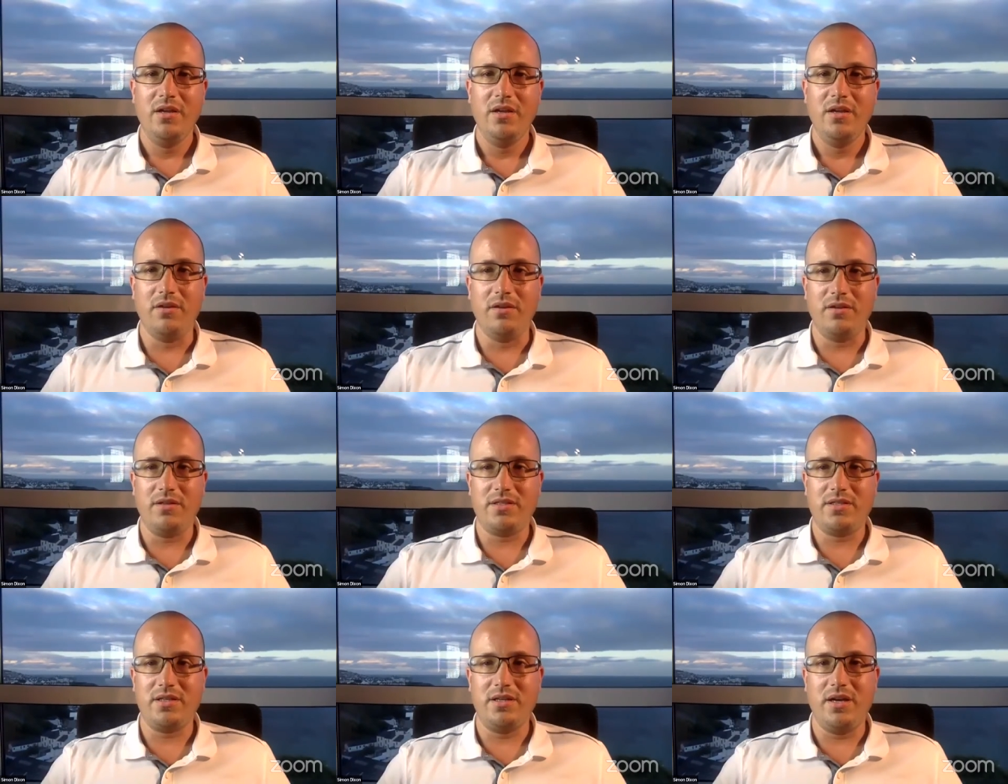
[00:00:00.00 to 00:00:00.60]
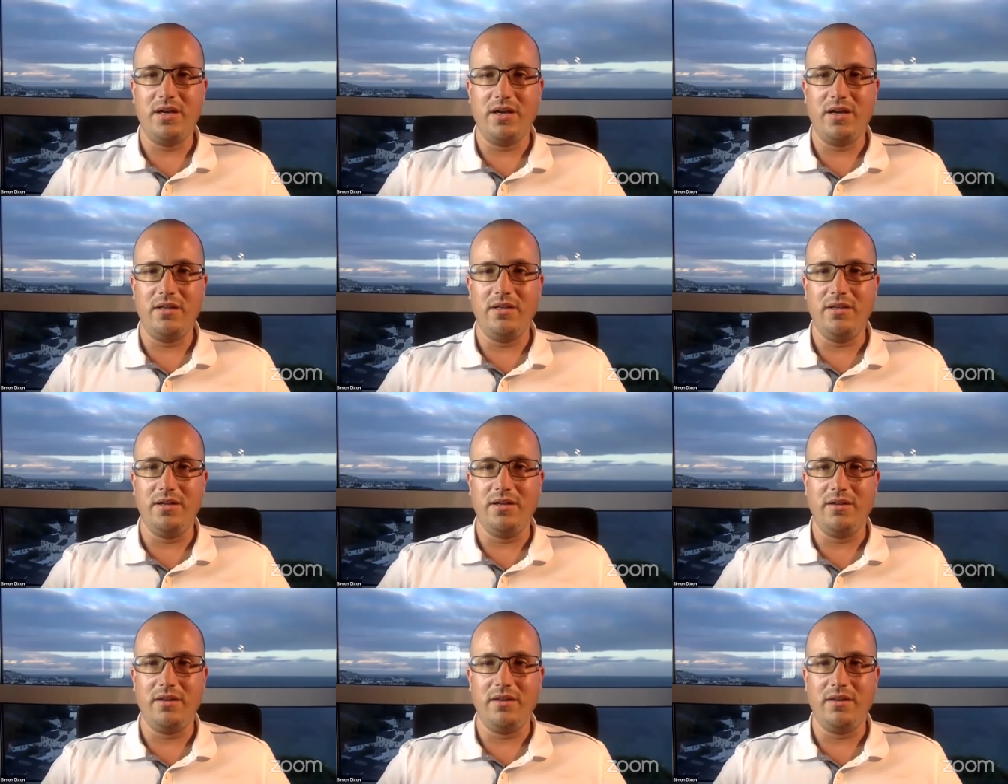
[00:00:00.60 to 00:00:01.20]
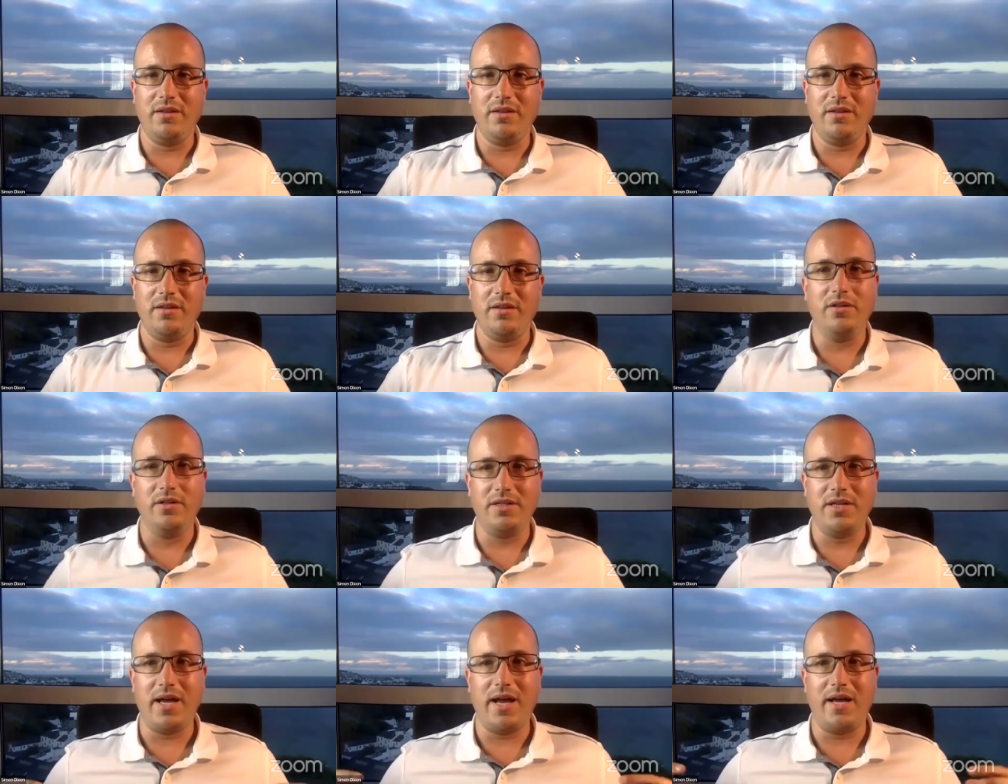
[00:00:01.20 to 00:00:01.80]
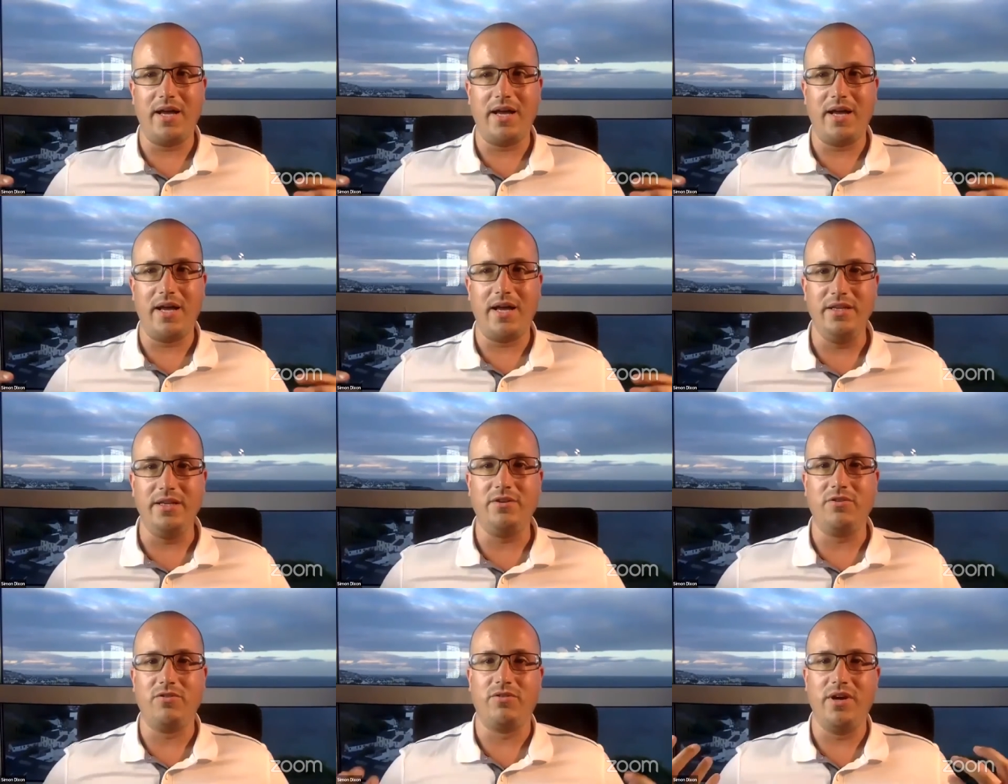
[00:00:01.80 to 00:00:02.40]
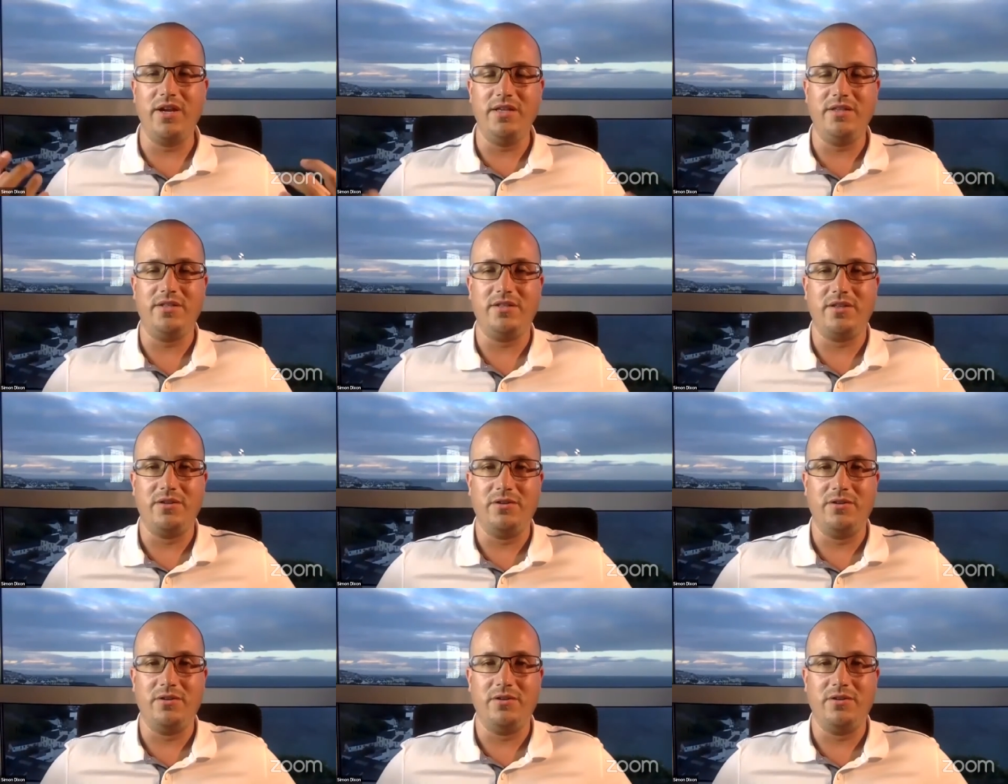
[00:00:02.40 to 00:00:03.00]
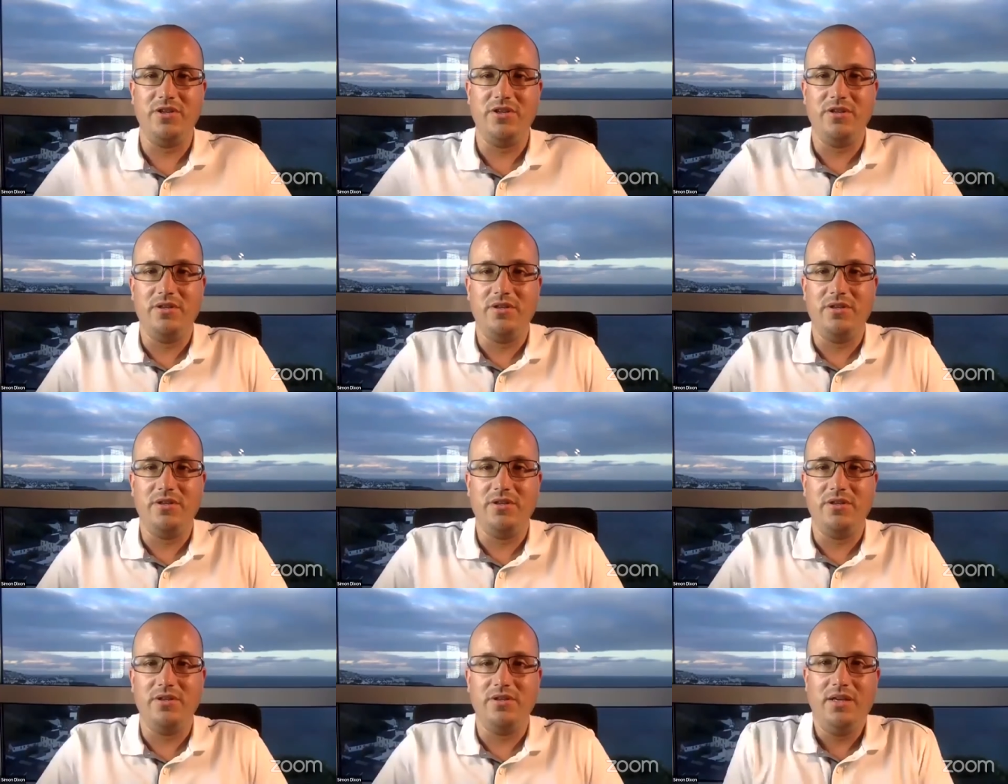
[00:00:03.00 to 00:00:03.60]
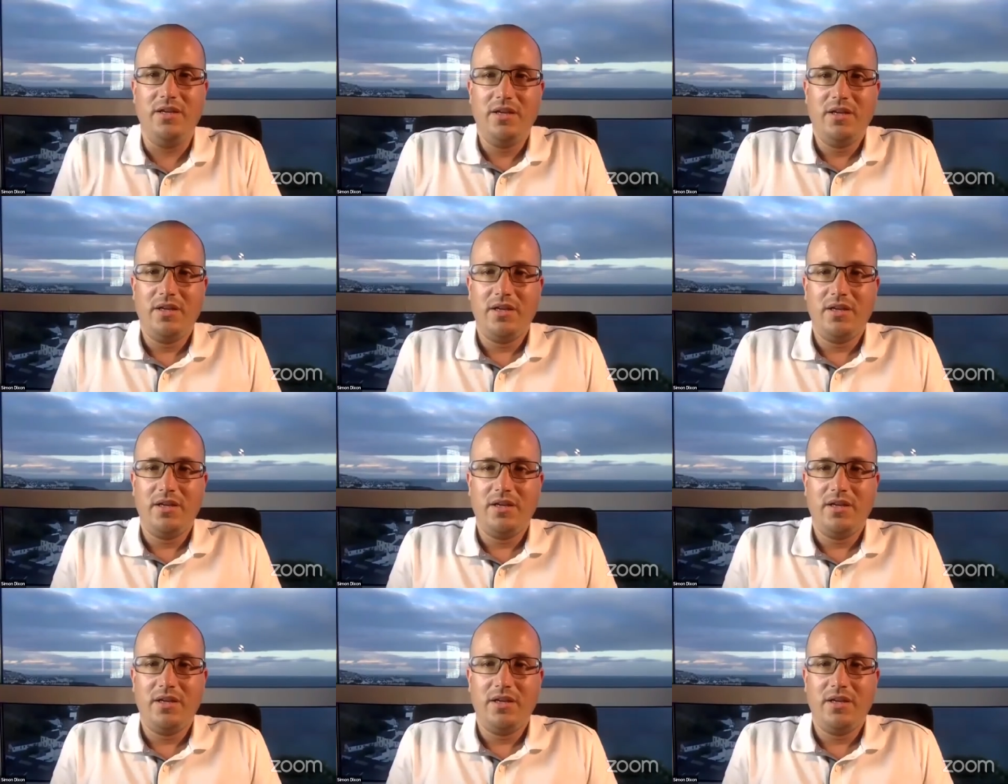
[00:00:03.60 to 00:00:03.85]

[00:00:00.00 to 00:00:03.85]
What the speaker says: that, you know, thank God, actually creates an opportunity